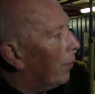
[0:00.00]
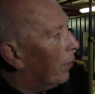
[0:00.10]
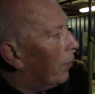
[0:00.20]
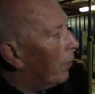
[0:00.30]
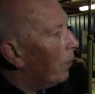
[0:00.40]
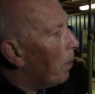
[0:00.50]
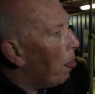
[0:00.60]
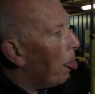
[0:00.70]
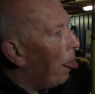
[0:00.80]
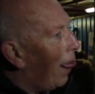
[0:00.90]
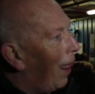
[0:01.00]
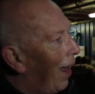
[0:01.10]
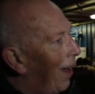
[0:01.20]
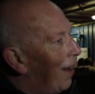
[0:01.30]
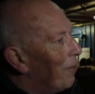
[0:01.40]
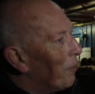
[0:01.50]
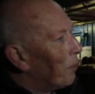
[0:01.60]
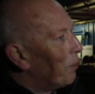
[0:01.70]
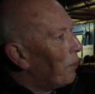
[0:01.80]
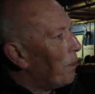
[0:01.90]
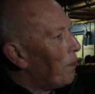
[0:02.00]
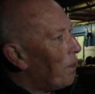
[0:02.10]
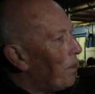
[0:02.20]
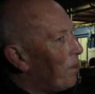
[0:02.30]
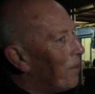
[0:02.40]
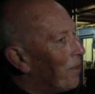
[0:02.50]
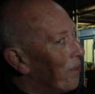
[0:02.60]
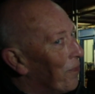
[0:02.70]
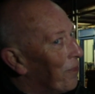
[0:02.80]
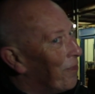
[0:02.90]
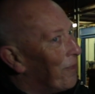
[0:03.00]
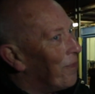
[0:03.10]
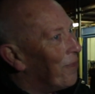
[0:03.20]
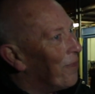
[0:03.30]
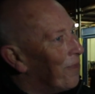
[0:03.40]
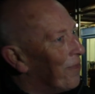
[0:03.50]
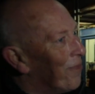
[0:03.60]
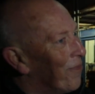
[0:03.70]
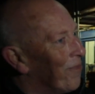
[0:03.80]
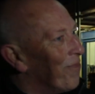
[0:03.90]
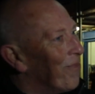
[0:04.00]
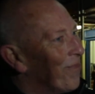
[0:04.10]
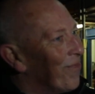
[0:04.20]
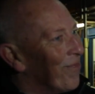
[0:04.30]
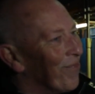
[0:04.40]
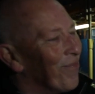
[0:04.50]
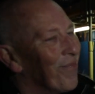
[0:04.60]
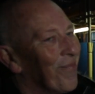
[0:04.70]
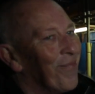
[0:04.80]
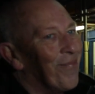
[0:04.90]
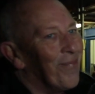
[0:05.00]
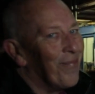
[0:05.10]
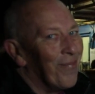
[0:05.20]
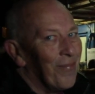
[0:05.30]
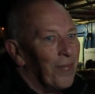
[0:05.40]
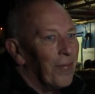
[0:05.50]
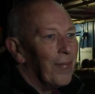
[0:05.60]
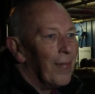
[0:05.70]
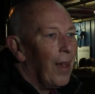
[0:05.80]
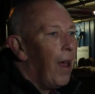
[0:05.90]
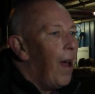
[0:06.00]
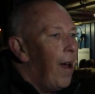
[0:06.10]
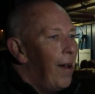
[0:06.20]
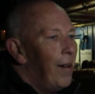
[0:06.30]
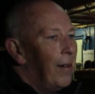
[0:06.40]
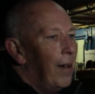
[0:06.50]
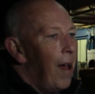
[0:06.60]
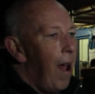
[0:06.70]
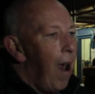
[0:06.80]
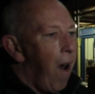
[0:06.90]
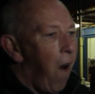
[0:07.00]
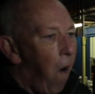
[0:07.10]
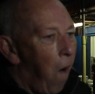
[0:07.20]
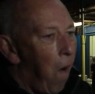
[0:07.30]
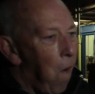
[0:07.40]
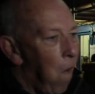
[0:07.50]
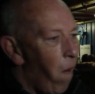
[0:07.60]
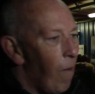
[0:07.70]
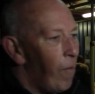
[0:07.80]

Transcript: that are closed down or are currently empty. There was a big online campaign to get that moving. Where do we stand with that right now?